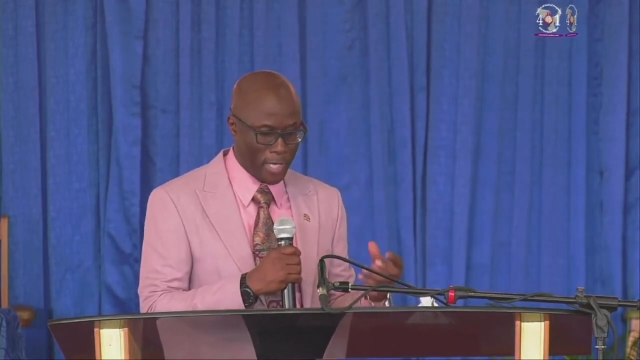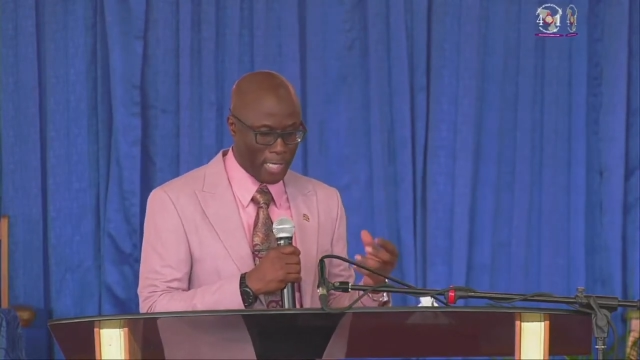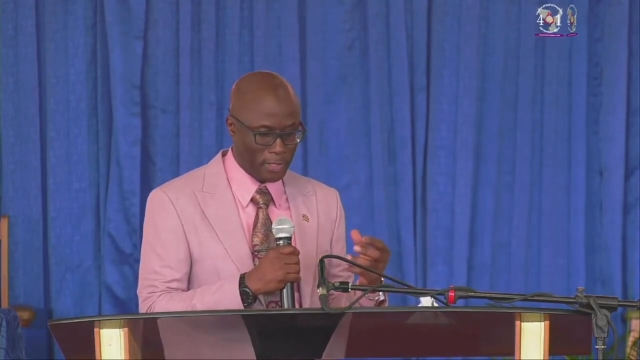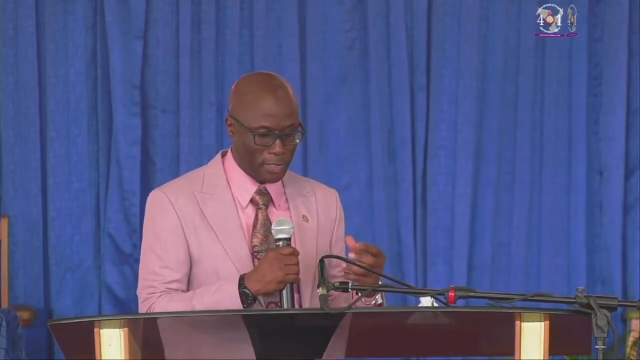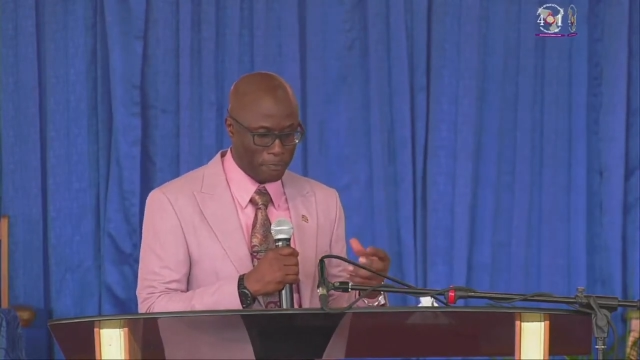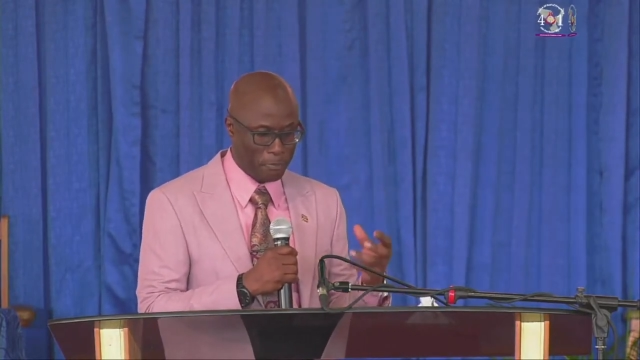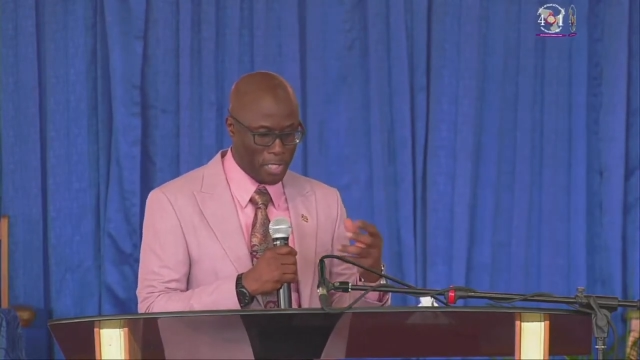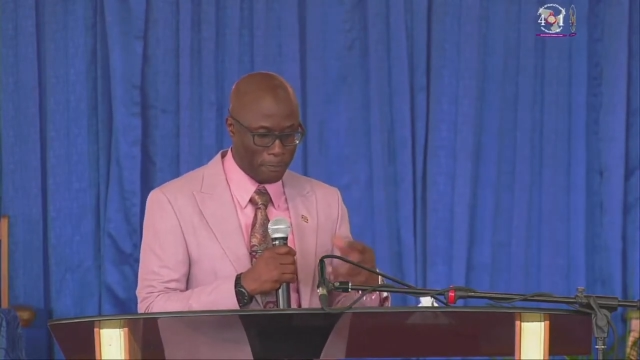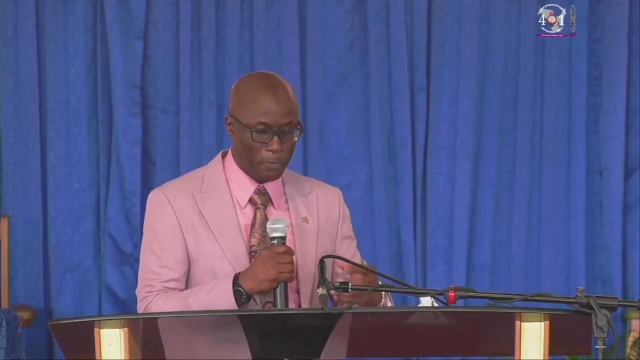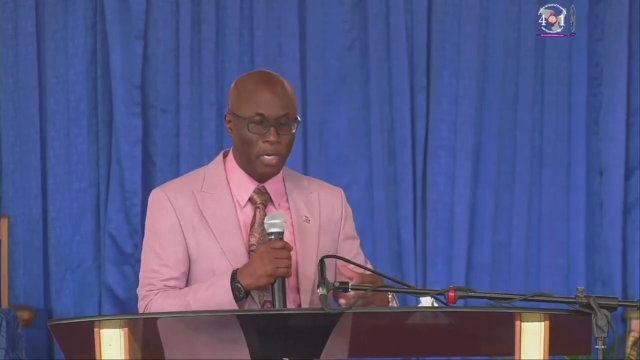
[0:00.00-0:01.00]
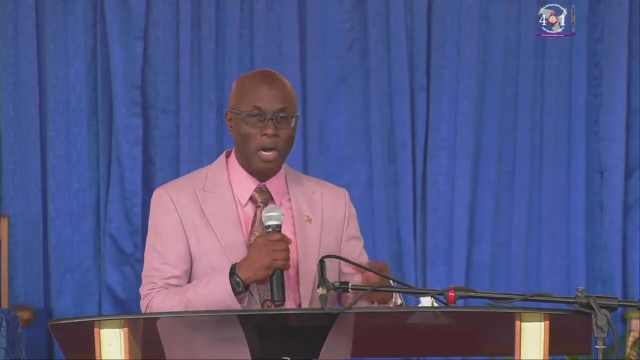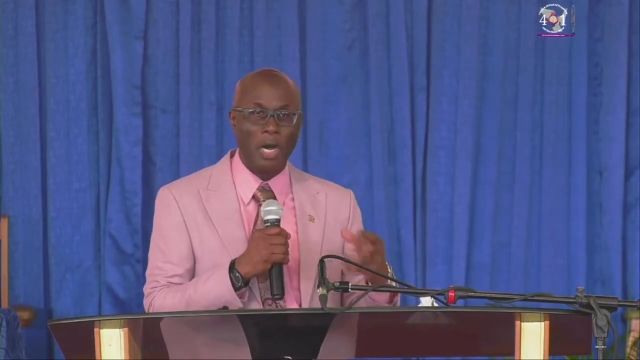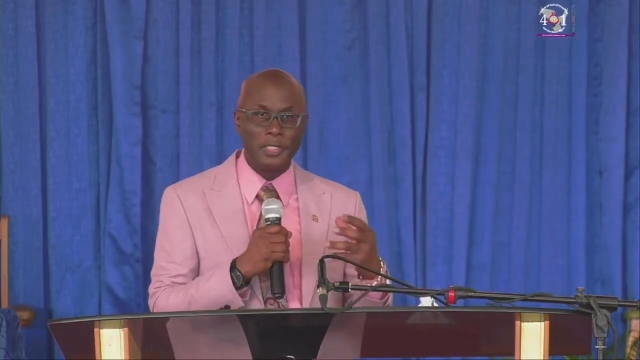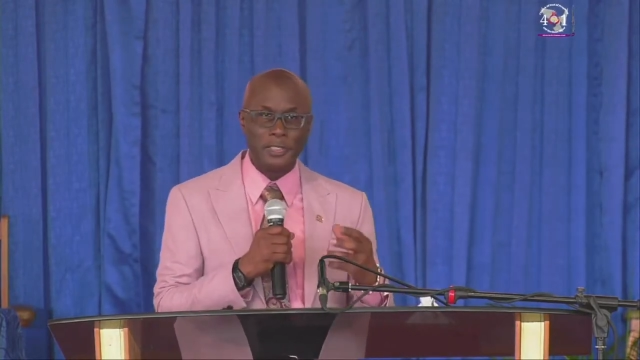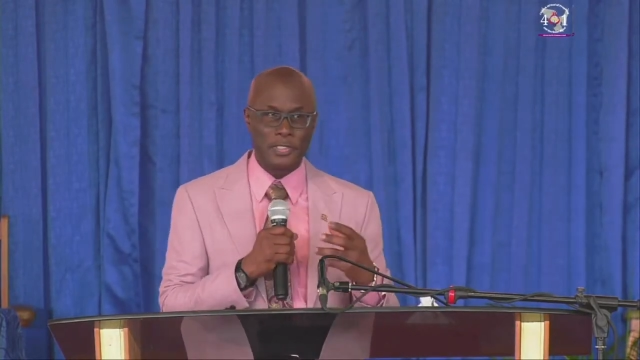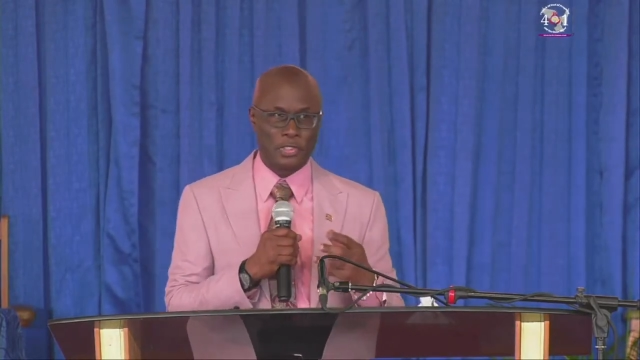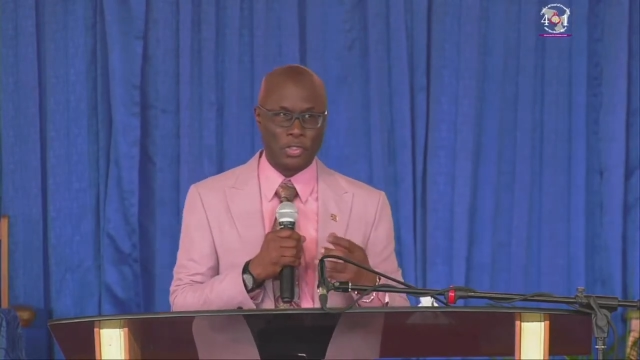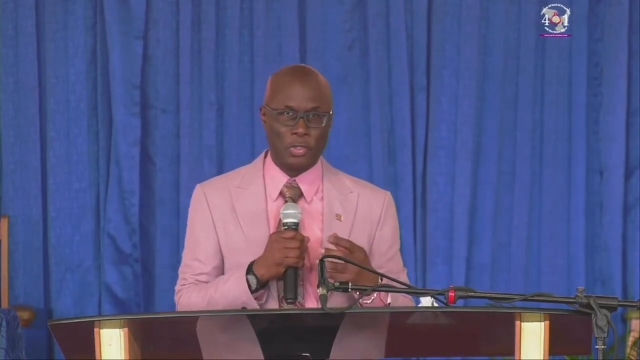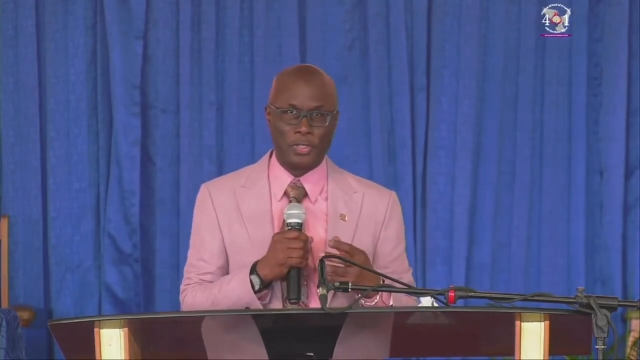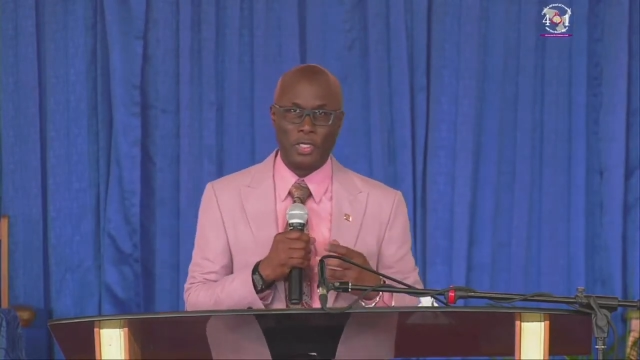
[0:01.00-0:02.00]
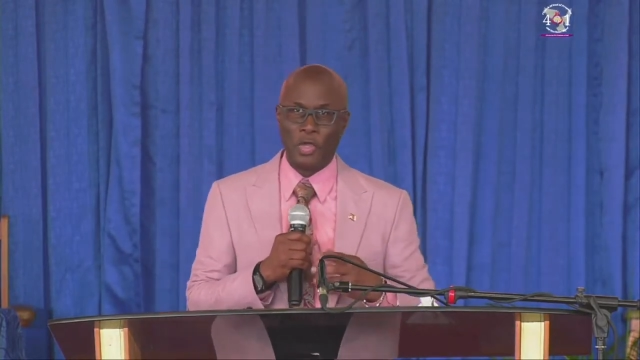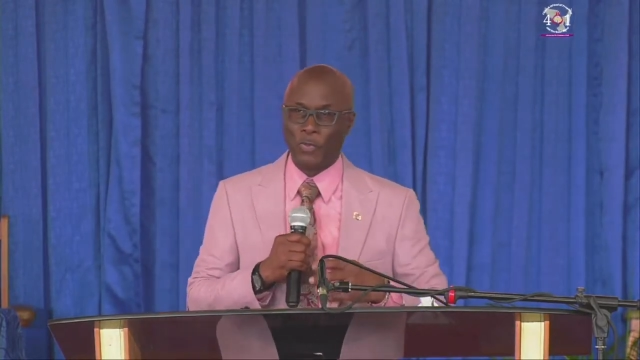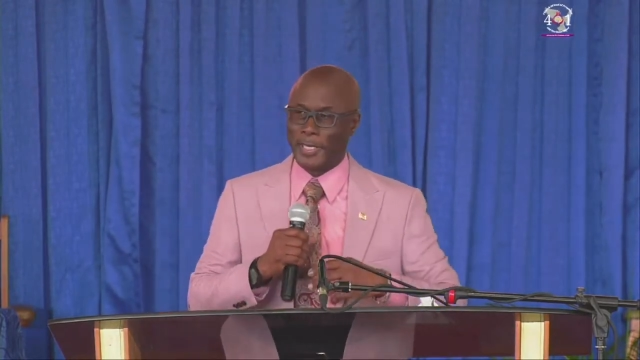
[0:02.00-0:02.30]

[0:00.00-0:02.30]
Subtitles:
the people understood